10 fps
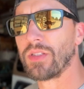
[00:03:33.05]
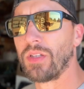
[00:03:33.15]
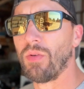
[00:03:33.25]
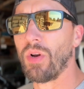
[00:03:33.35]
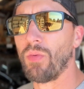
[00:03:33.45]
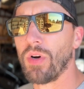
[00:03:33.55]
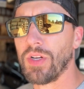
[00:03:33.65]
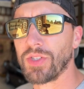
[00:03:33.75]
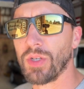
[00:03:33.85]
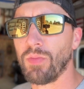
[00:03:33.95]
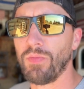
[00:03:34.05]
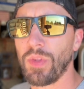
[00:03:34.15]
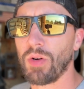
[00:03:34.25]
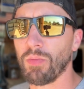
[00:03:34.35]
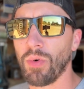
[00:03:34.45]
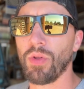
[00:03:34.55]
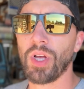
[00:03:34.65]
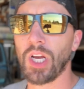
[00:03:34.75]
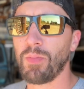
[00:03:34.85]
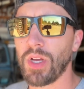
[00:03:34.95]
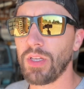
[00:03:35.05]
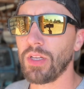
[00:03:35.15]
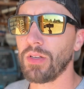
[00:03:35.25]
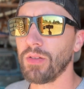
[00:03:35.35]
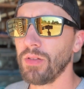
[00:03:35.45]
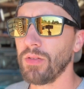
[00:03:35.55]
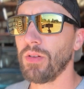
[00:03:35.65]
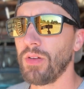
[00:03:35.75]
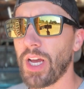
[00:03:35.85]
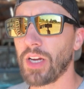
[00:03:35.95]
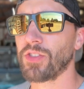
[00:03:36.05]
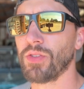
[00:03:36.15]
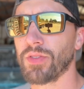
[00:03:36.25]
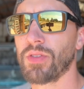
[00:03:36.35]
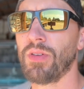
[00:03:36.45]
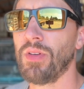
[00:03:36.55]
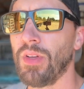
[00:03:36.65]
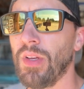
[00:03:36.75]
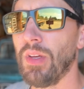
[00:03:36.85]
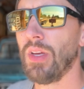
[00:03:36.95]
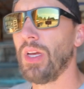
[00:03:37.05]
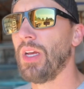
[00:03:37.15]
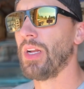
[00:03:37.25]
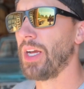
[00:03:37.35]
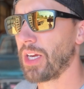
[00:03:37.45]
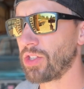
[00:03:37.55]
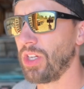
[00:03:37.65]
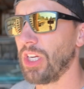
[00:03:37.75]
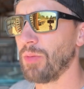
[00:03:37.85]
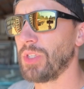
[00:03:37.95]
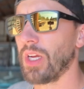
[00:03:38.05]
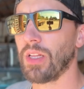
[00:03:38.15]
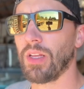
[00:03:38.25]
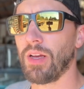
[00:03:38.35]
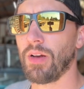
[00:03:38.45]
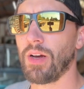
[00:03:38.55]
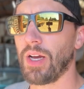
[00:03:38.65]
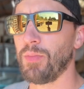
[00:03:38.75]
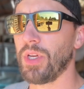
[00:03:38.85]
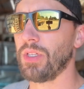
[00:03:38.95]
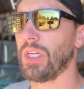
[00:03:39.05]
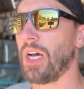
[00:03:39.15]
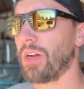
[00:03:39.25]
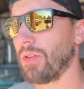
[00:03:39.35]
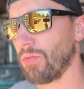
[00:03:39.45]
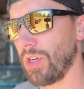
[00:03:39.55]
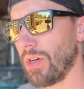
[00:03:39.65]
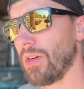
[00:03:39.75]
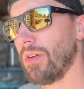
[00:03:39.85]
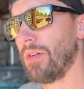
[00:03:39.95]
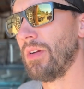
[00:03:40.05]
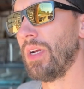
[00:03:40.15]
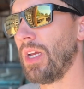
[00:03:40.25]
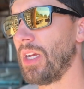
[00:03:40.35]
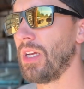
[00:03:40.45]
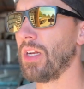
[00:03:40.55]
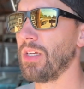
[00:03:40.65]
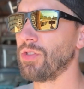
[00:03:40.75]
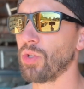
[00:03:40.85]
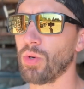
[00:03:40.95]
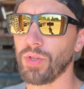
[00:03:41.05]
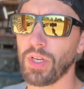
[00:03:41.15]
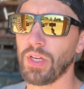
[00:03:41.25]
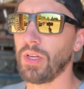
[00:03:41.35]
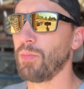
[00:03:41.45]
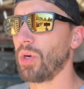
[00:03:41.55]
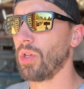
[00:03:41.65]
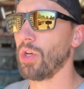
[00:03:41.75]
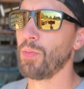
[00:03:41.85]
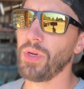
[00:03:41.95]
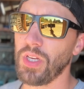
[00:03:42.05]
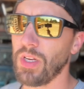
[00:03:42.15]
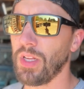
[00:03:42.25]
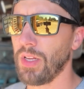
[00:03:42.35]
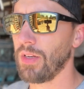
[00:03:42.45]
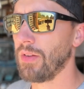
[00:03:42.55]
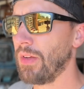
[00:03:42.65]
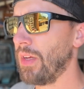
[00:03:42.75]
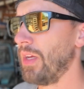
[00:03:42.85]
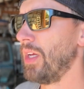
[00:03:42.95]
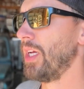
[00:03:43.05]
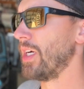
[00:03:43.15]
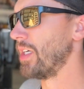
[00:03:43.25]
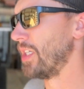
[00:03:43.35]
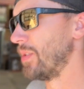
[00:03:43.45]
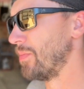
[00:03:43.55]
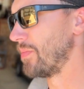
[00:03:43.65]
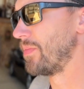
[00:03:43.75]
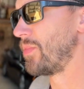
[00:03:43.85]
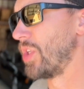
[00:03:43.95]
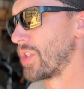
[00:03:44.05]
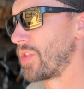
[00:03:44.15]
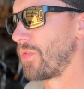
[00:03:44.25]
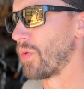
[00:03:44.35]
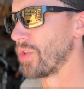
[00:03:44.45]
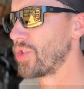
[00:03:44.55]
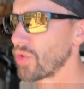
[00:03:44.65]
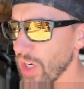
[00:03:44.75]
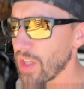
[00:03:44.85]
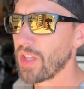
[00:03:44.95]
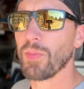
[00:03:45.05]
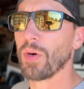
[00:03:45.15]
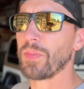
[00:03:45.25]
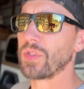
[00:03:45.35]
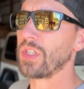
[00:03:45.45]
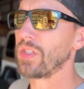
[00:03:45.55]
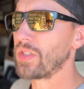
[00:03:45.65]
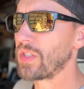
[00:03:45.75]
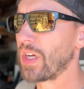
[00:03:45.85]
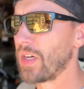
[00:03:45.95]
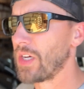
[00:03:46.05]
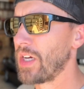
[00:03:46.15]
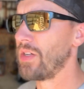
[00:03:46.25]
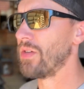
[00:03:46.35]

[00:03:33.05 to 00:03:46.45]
what it was. They were both high pinion axles, and I actually ended up taking that high pinion out of the rear, and I sold it and put a low pinion in just for strength purposes. I